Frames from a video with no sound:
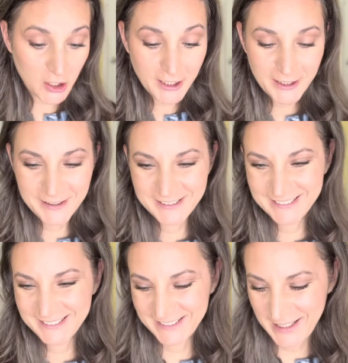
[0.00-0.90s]
there.
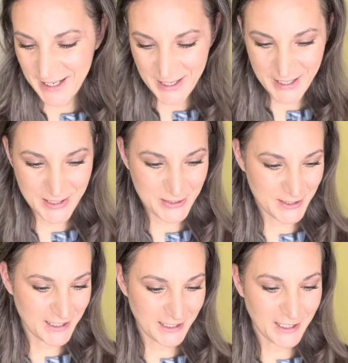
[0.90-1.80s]
It's
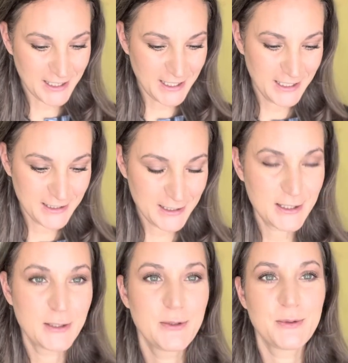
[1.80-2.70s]
just that I need
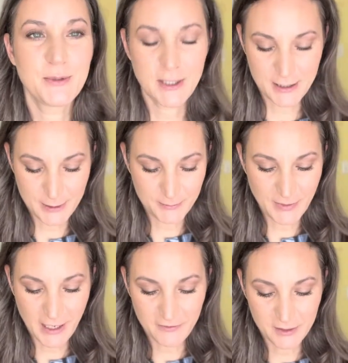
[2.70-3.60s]
to
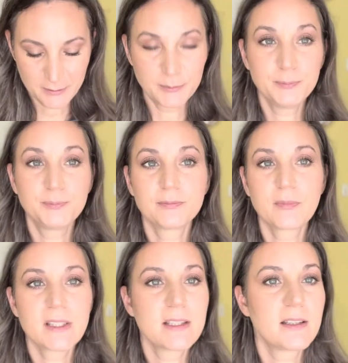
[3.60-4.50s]
have them,
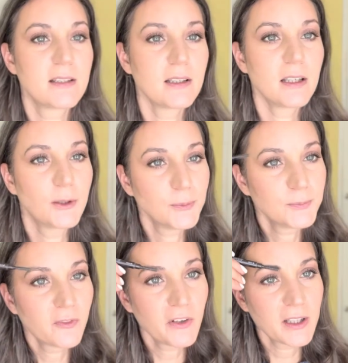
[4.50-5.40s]
you know,
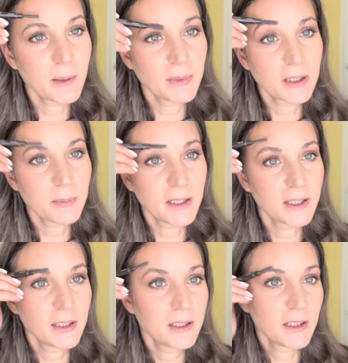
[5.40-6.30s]
filled up a little bit.
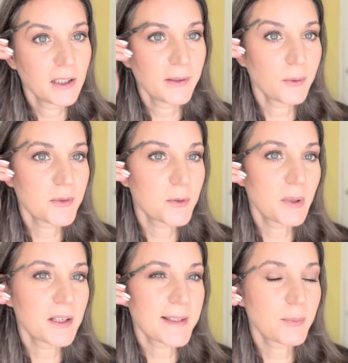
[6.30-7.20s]
And also
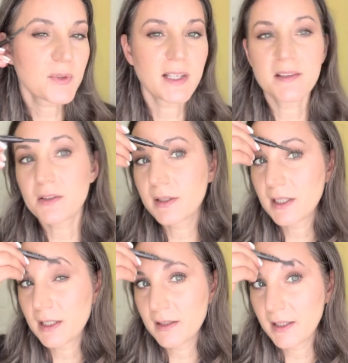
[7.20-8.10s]
because I put sunscreen
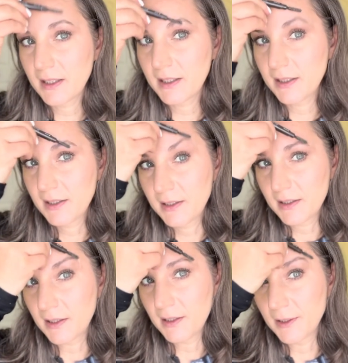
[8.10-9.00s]
on there,
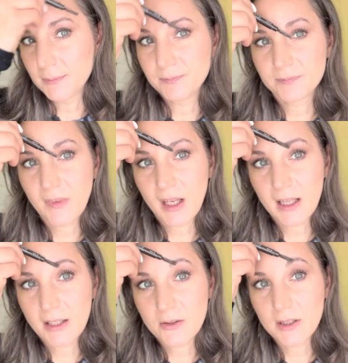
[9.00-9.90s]
I
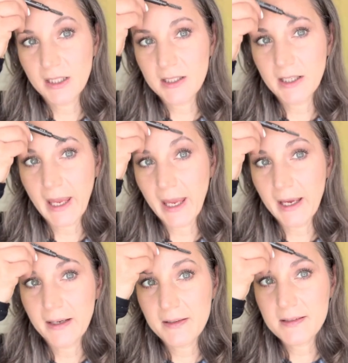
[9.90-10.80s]
like to clean the
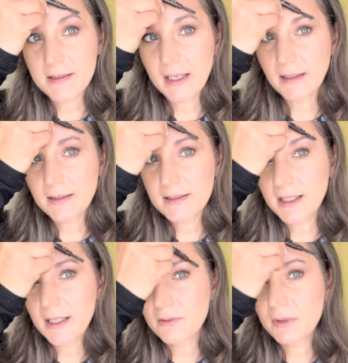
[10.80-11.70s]
hairs, not the
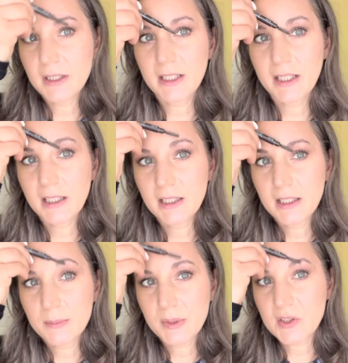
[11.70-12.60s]
skin really,
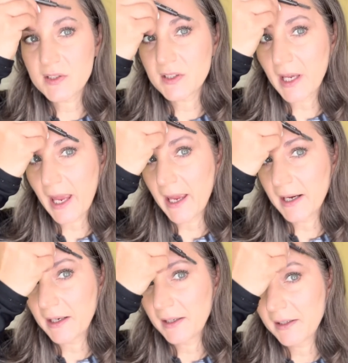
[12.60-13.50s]
but just the
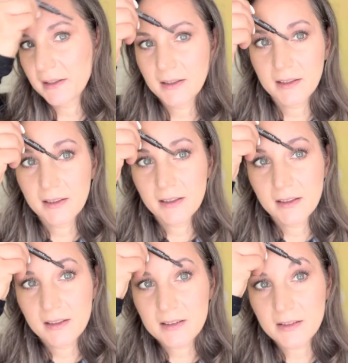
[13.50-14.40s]
hair,
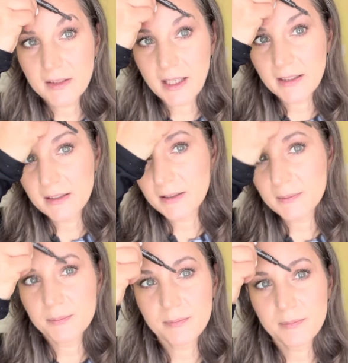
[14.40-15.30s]
so that the